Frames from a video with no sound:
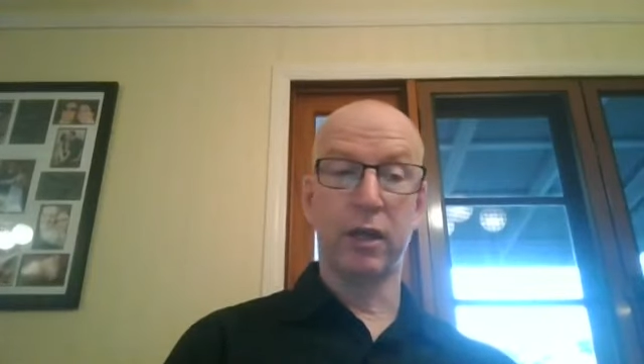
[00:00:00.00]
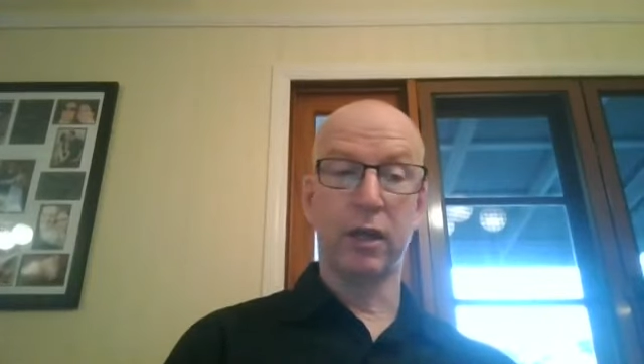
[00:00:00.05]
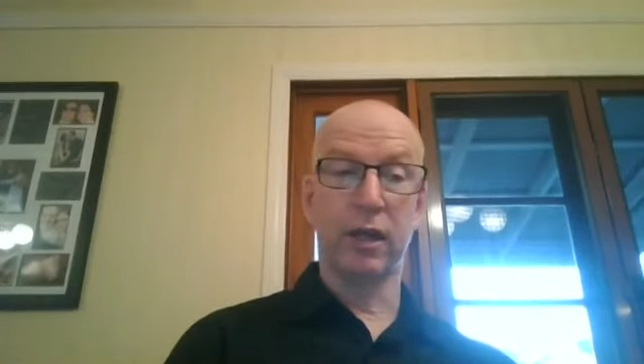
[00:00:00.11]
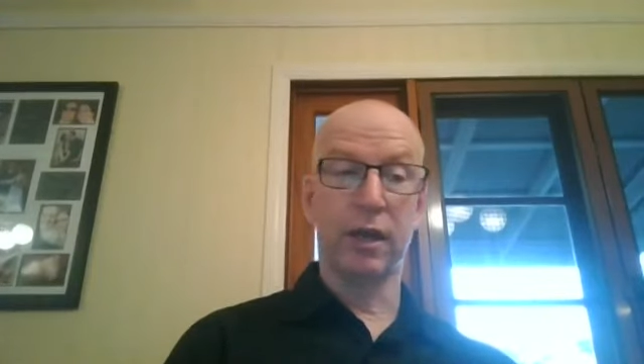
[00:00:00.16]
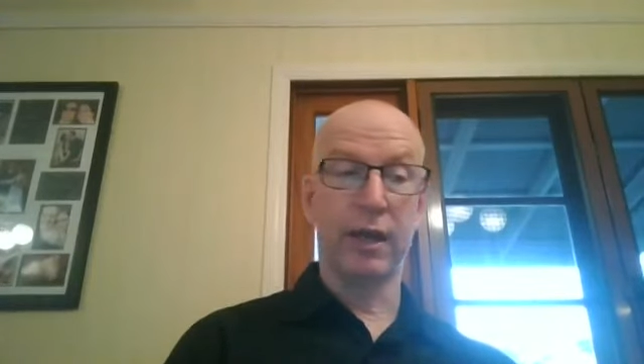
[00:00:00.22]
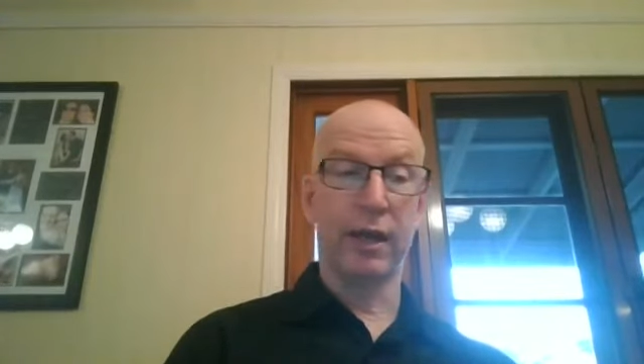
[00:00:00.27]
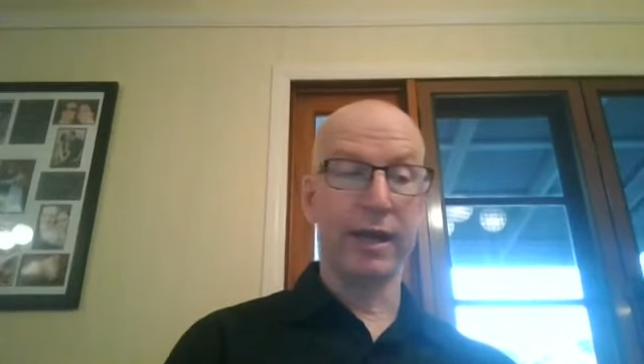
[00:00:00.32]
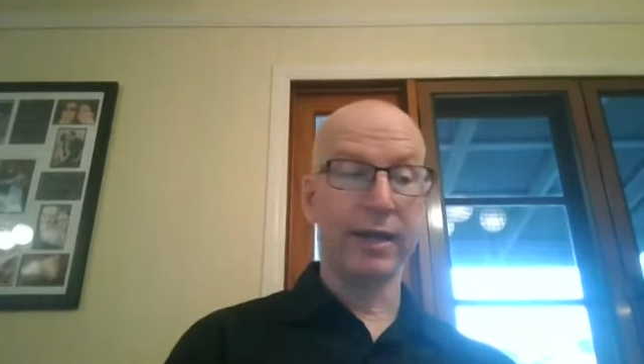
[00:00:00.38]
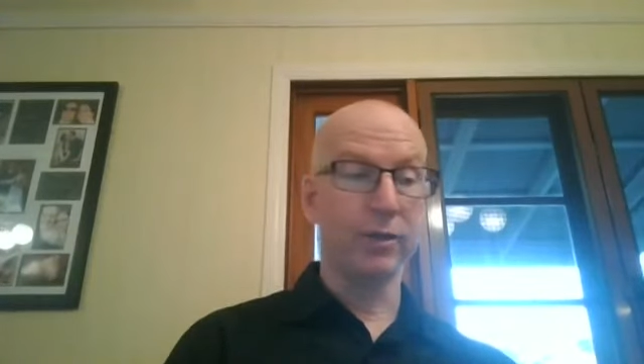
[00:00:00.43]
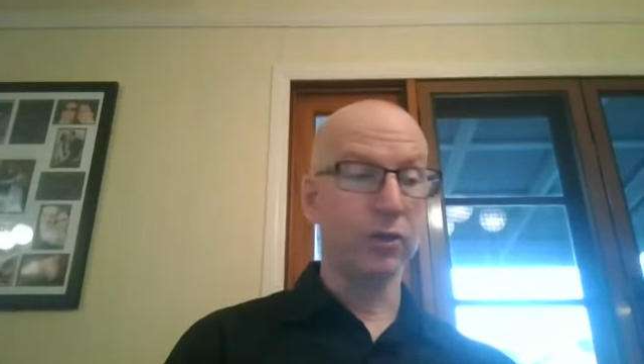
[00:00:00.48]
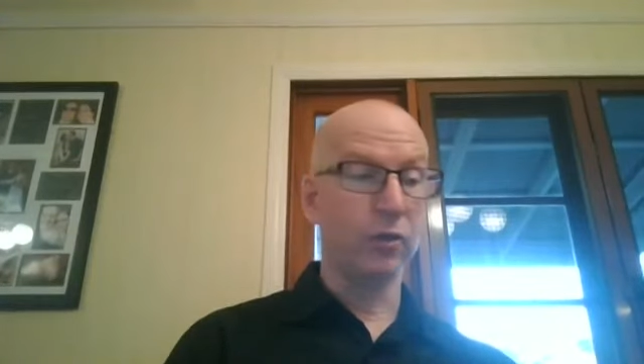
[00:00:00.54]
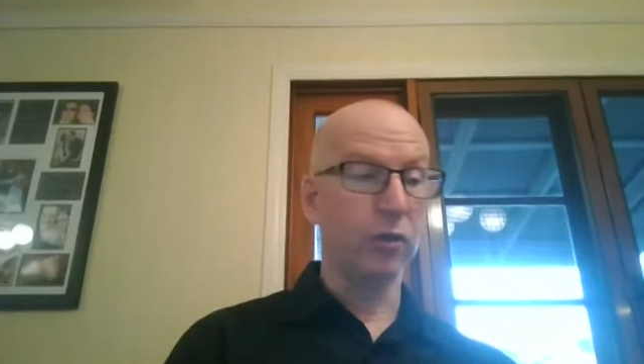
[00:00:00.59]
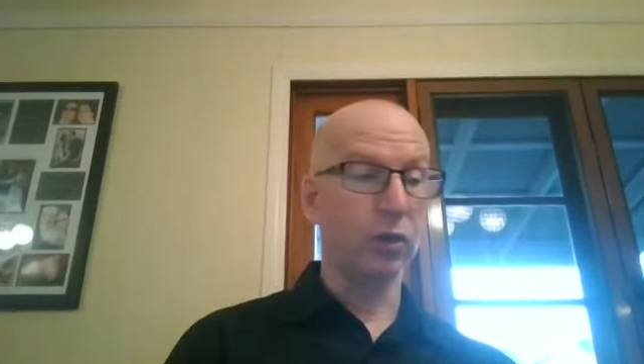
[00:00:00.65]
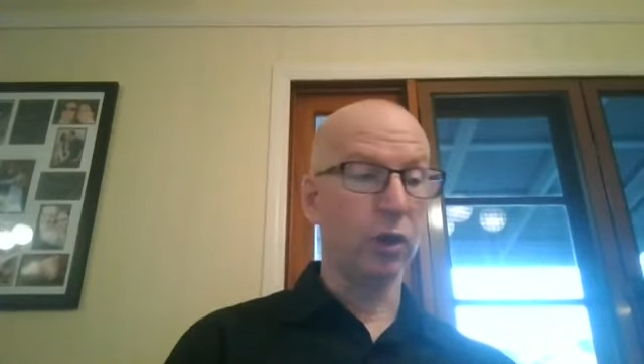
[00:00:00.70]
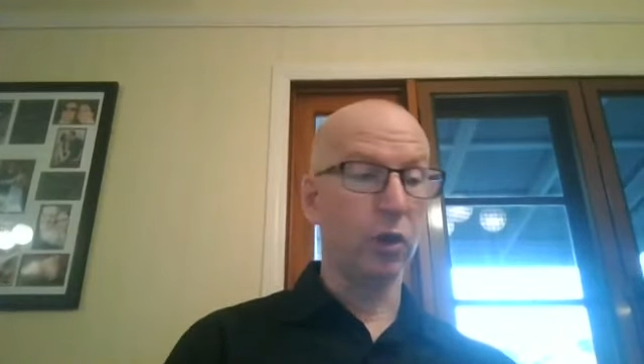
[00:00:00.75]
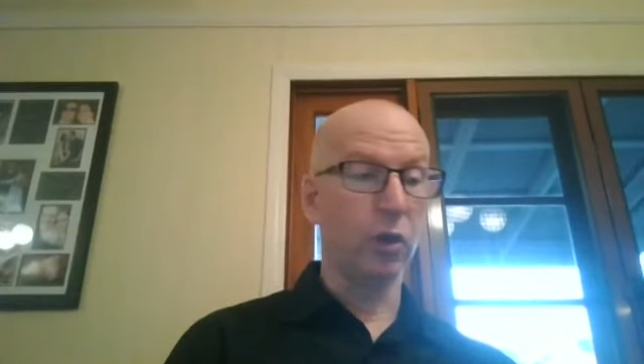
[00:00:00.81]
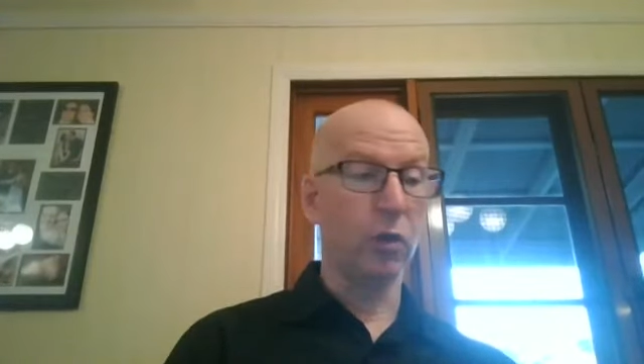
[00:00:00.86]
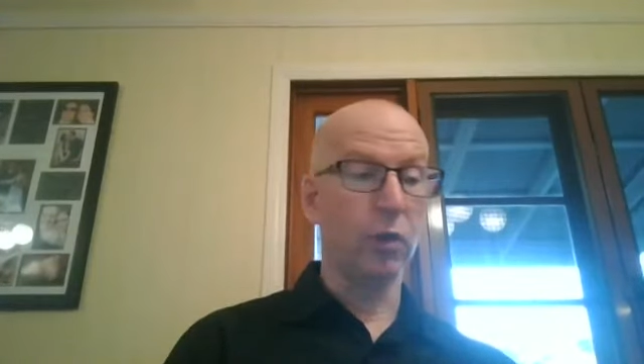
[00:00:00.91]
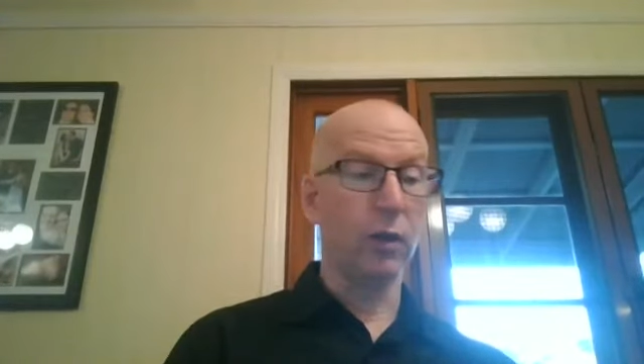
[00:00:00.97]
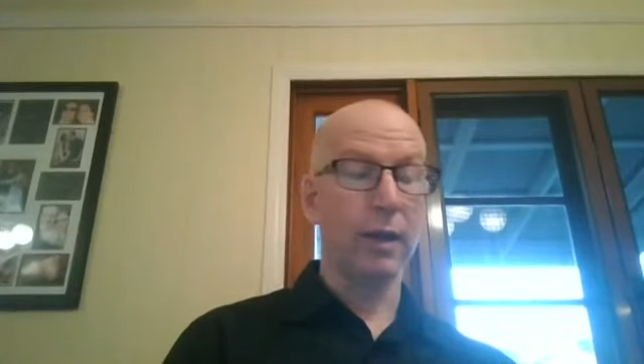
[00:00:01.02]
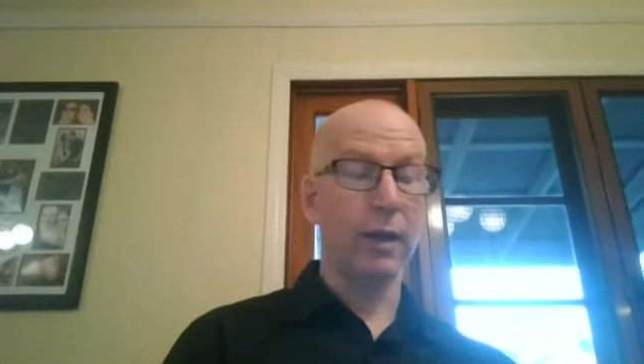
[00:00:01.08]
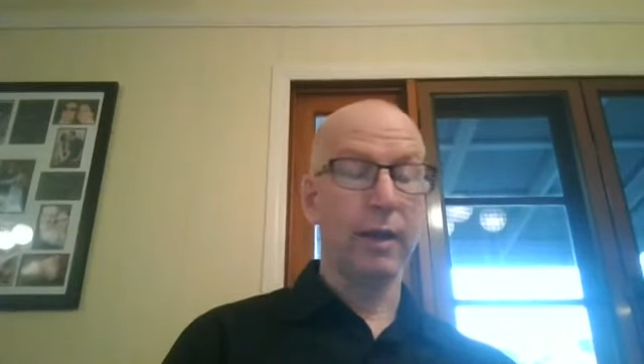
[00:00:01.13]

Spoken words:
as you go.